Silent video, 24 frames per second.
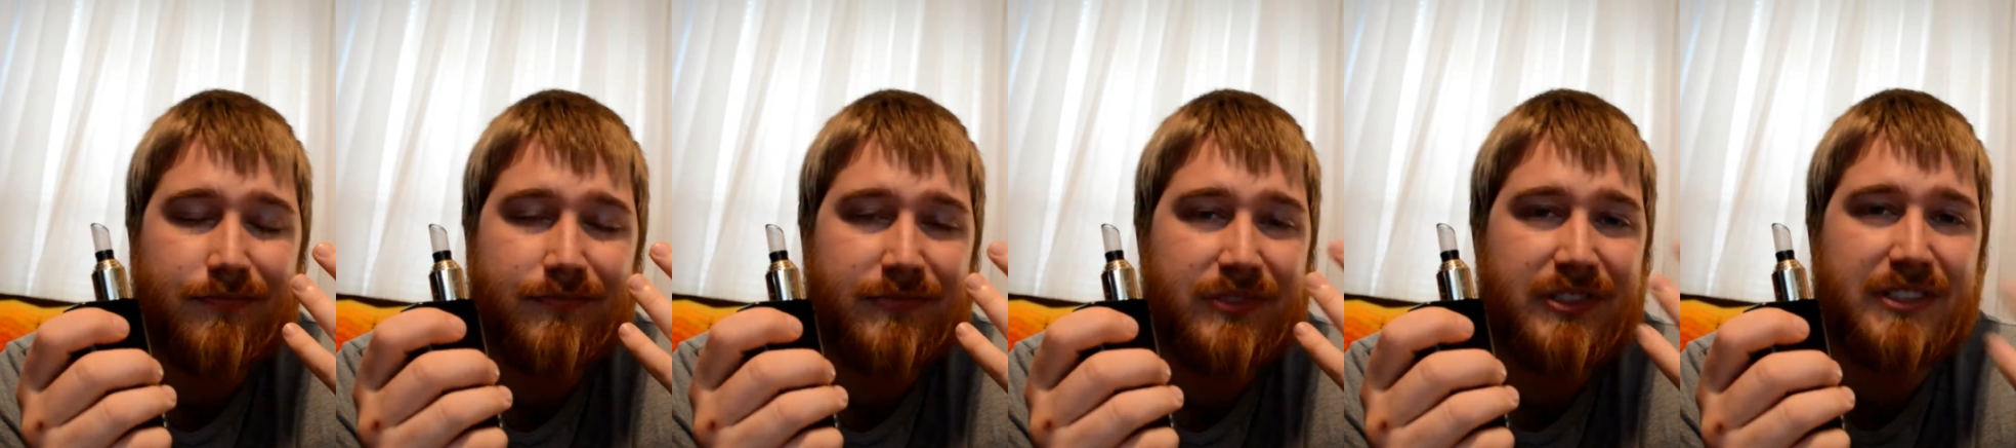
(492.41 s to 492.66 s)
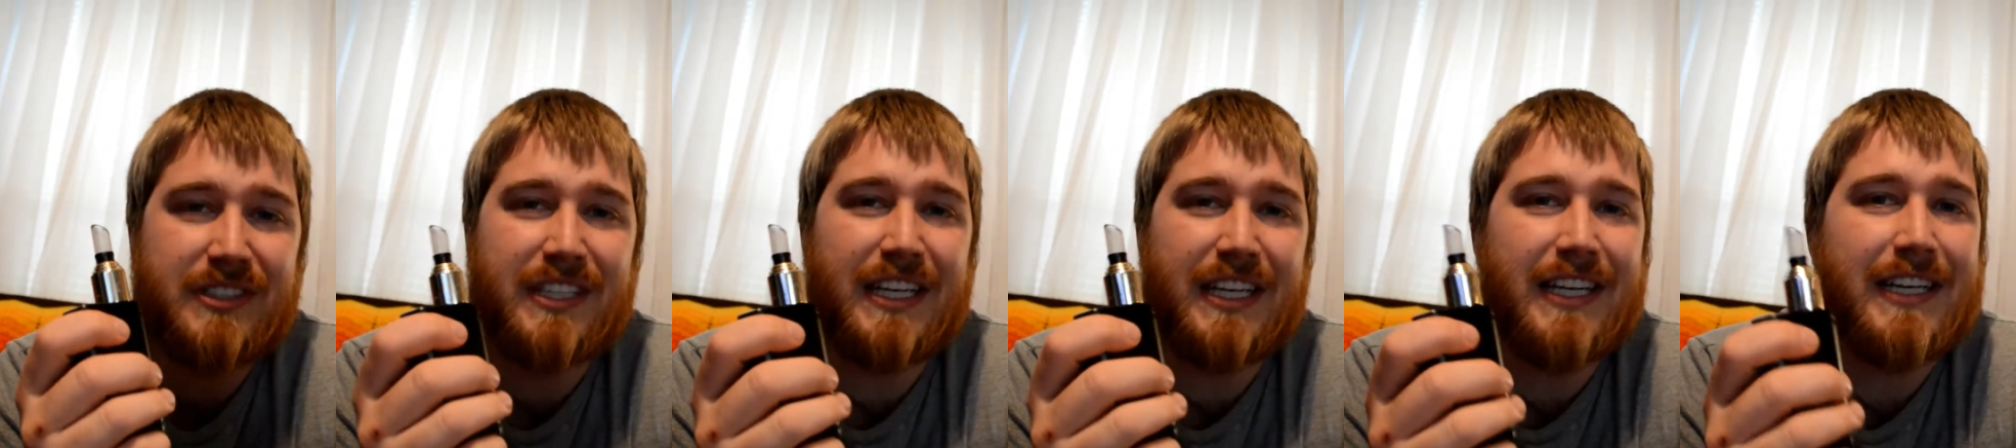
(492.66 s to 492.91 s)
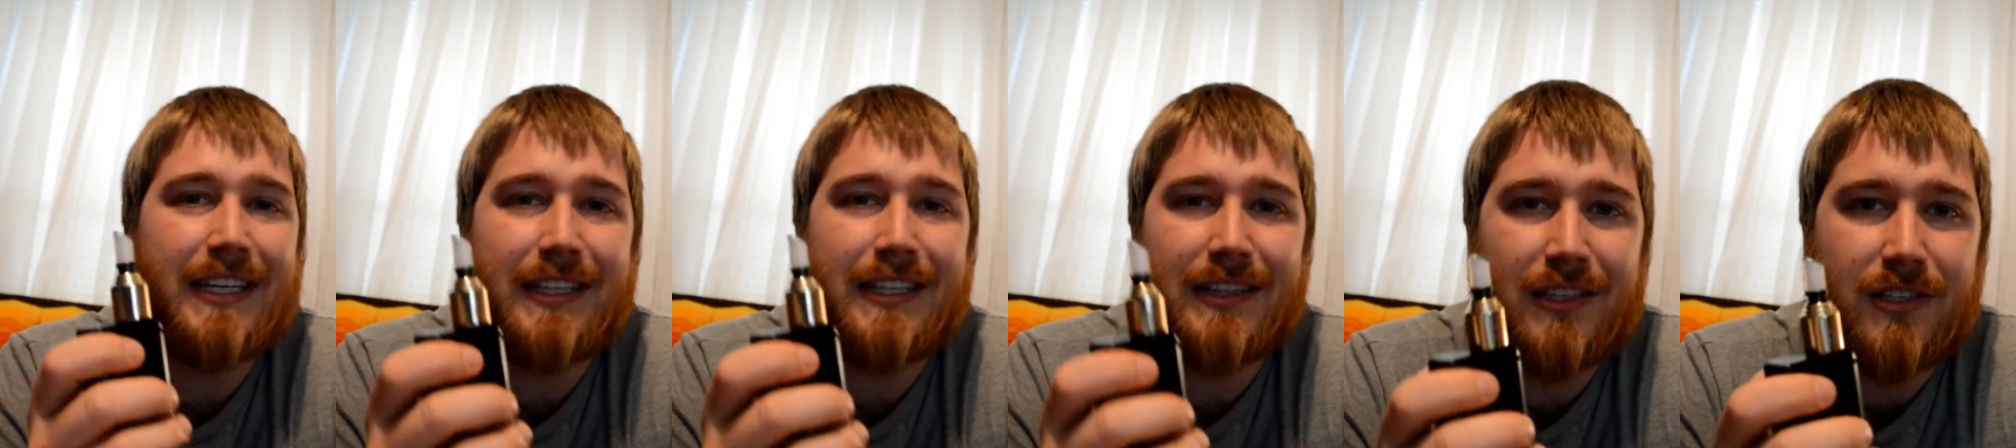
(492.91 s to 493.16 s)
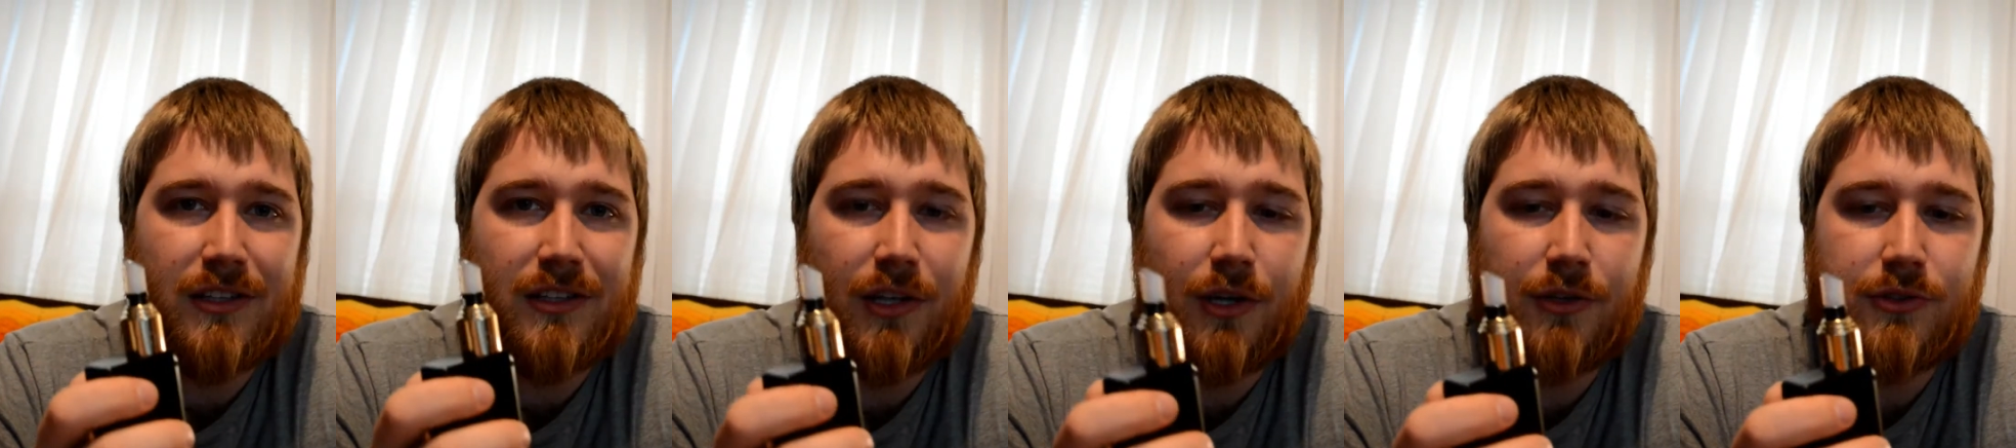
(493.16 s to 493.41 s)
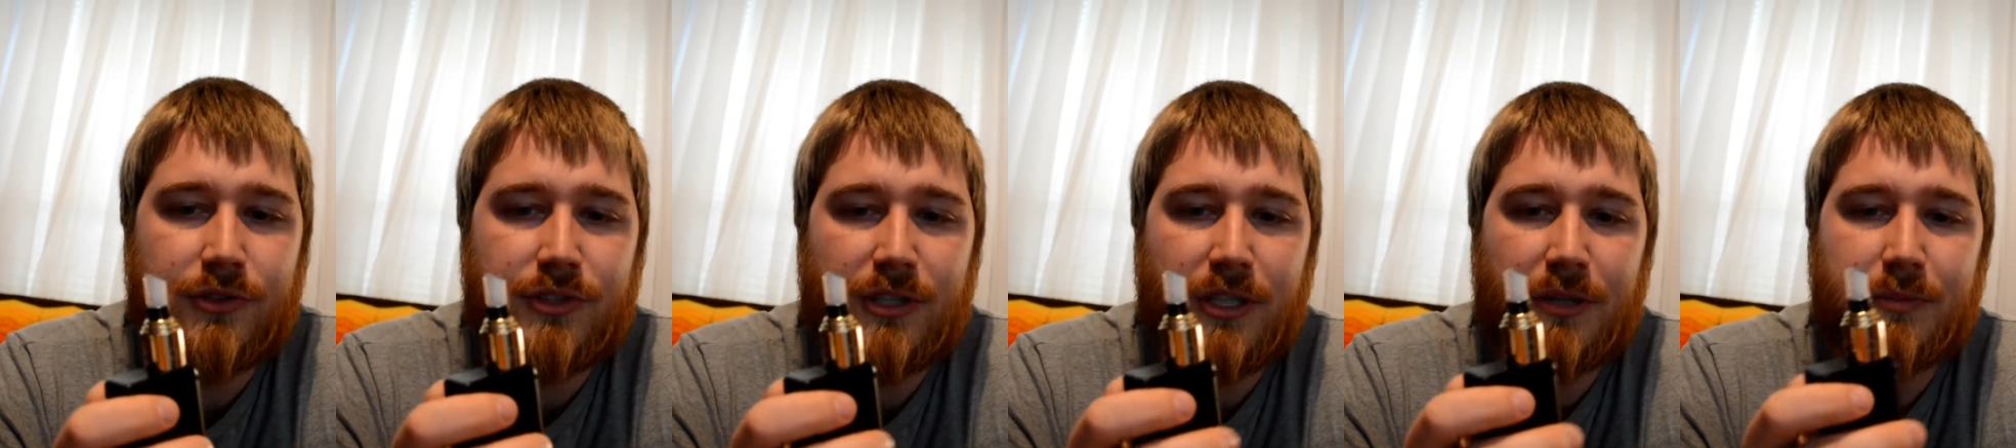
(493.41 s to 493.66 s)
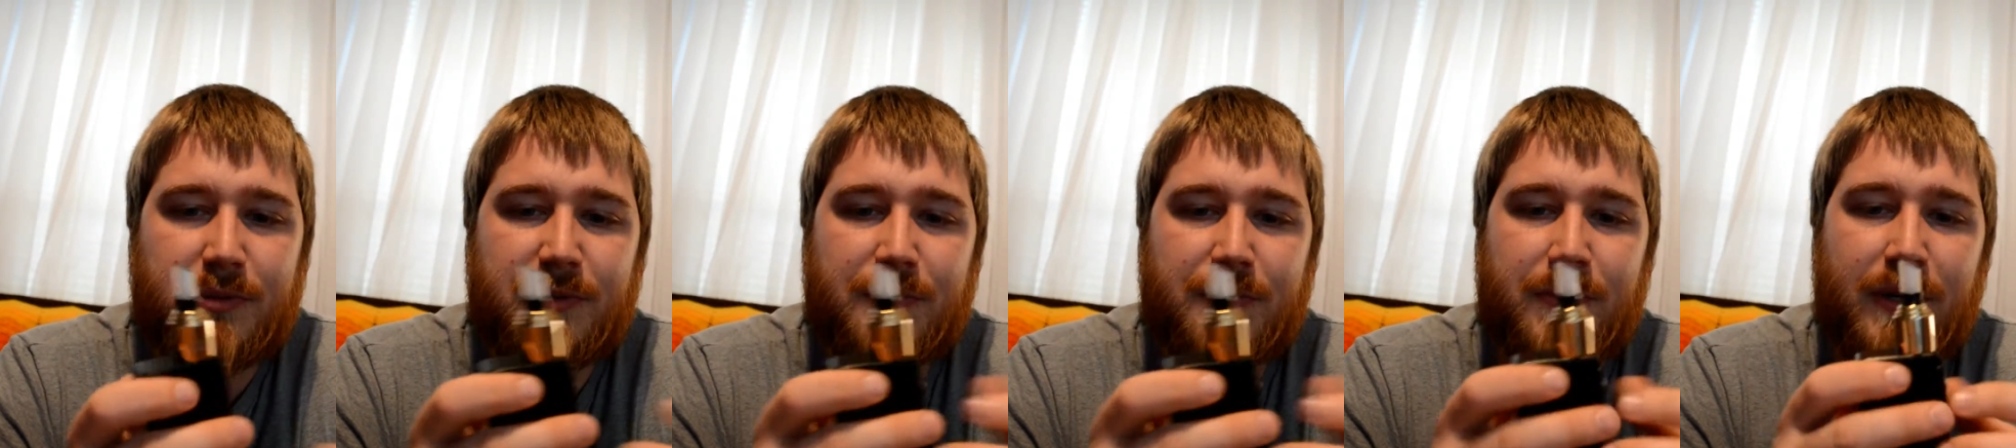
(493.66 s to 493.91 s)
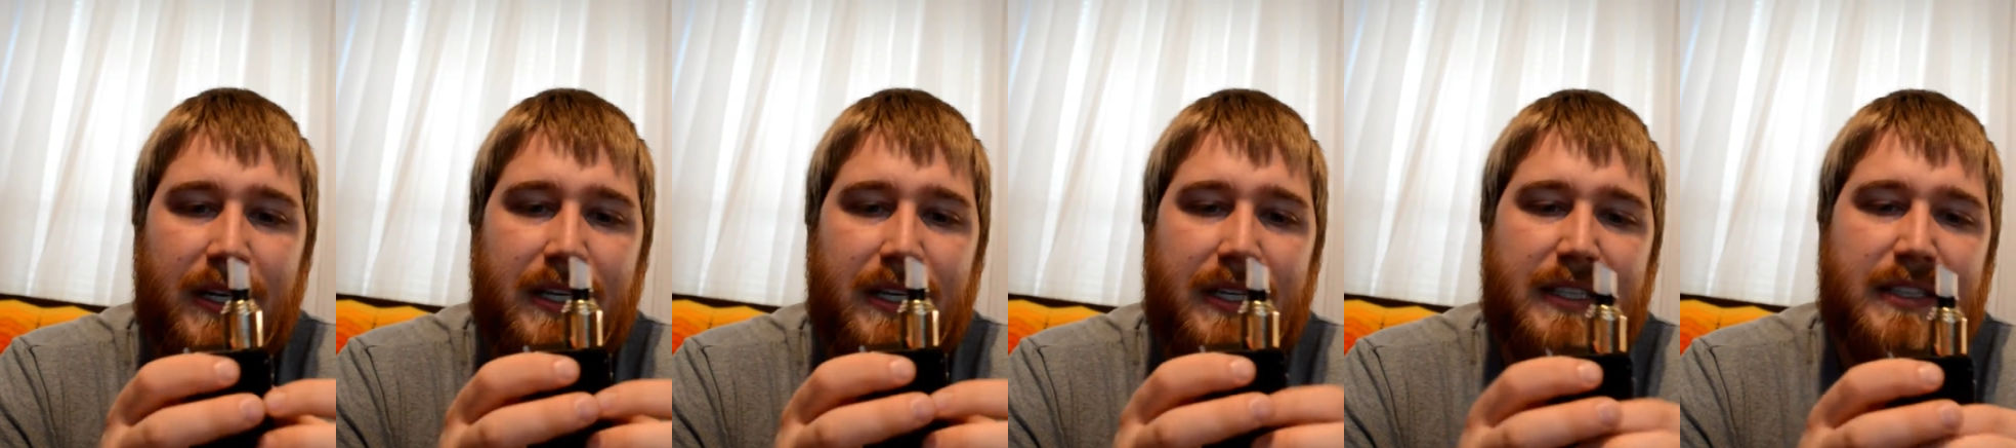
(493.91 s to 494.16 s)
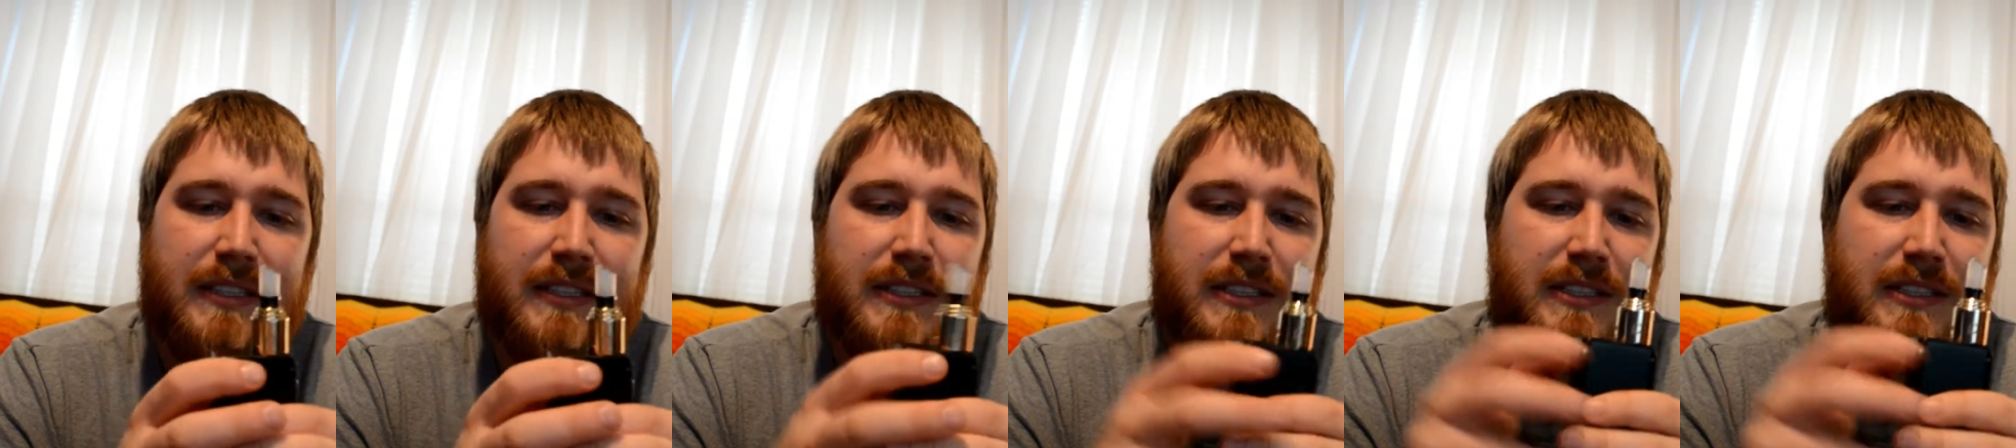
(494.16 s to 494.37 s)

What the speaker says: seen in the close-ups, but